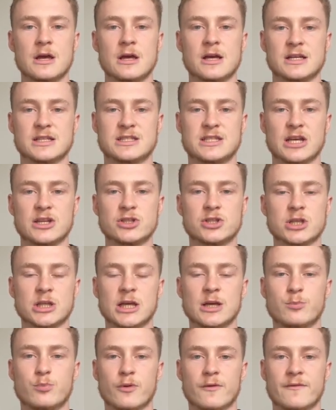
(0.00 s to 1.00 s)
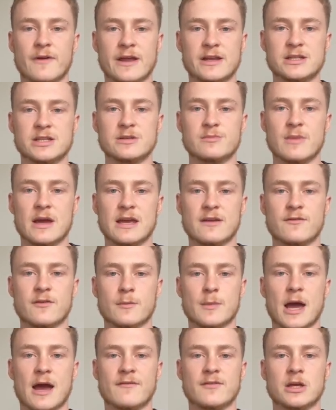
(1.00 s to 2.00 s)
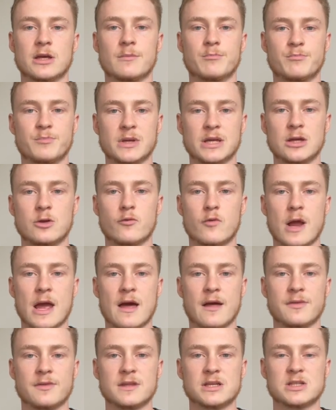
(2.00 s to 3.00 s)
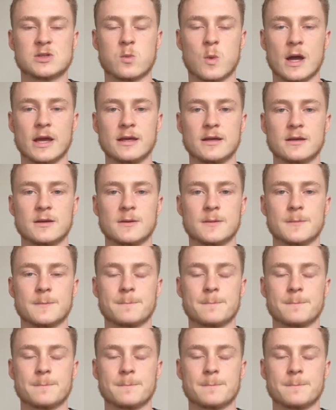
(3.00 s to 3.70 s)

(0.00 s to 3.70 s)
essentially prevented me from having a big round this week.